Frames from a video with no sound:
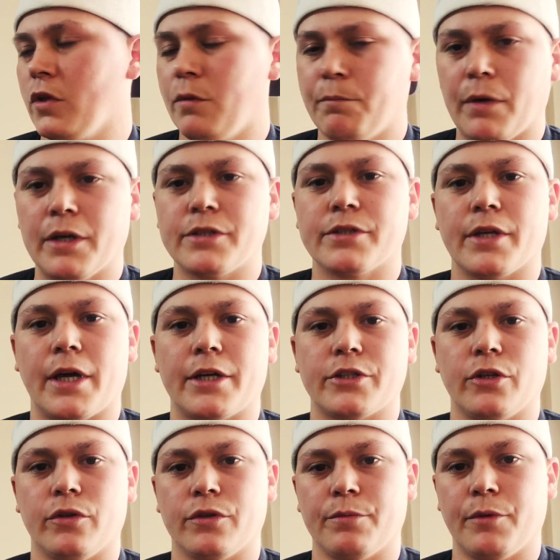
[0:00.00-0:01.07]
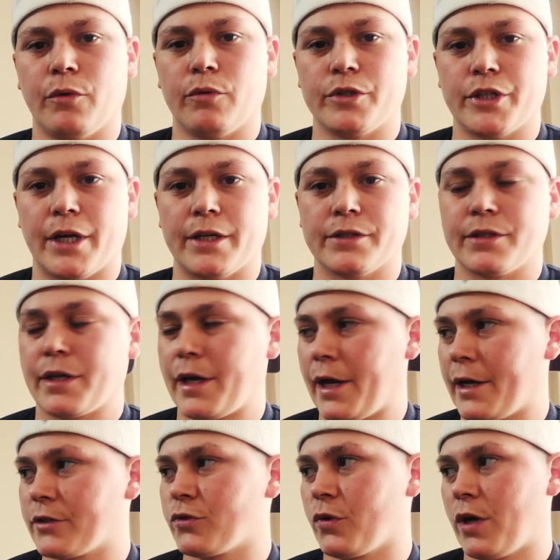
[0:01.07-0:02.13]
my Slash Ultimate, which has the
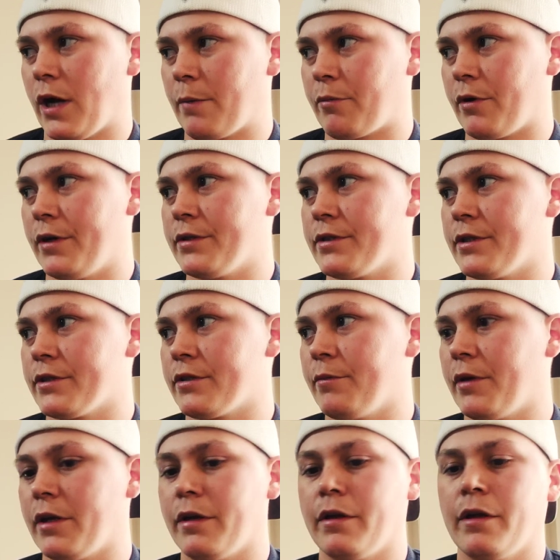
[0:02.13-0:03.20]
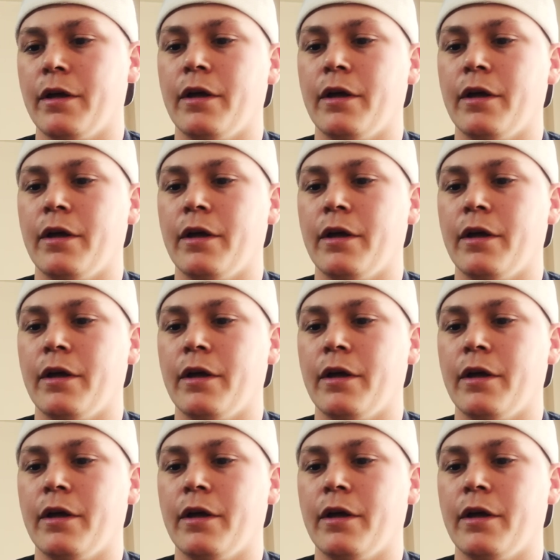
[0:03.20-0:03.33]
Castle Copperhead system in it.